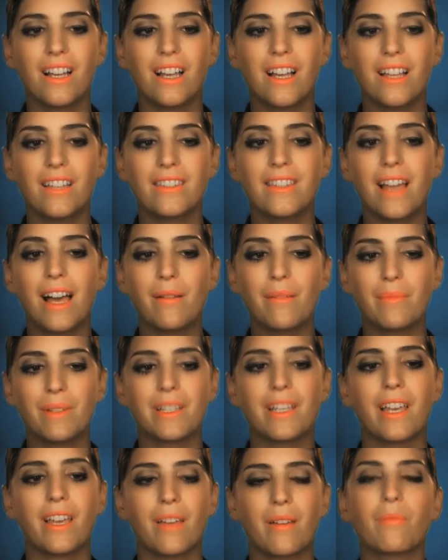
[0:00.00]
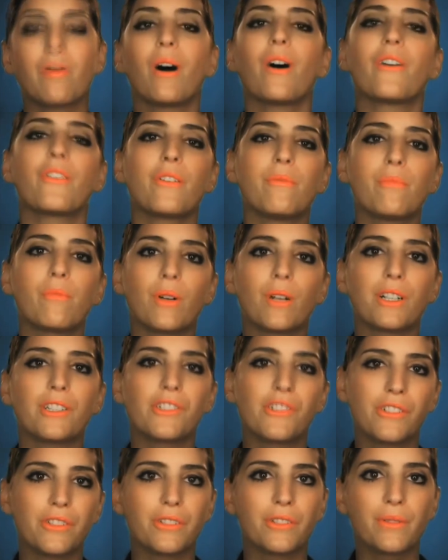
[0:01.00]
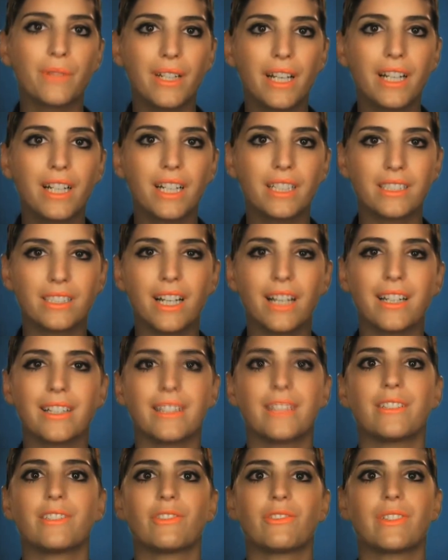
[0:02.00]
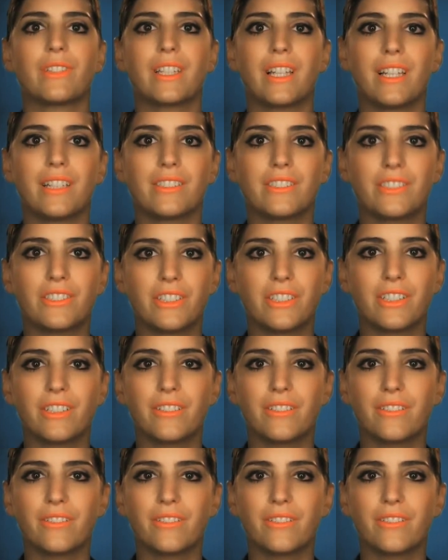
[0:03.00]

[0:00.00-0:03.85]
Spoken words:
And that became all the more true when I got diagnosed with cancer.